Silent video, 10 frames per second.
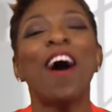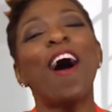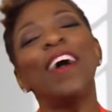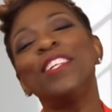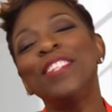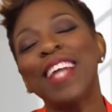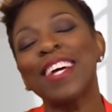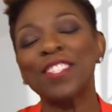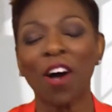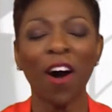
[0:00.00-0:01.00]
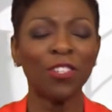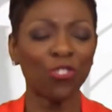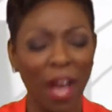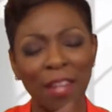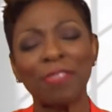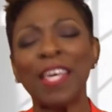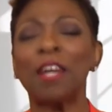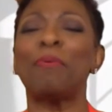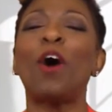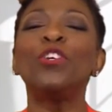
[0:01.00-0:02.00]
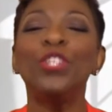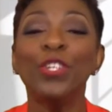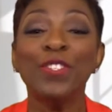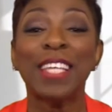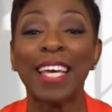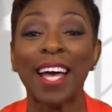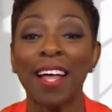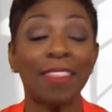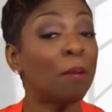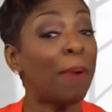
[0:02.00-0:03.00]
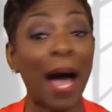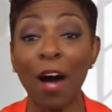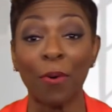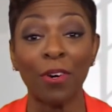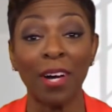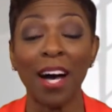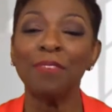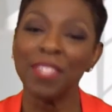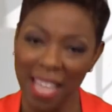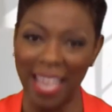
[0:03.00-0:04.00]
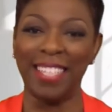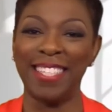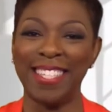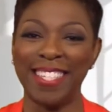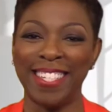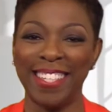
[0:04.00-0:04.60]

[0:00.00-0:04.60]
On your next call, try to think about using the power of silence.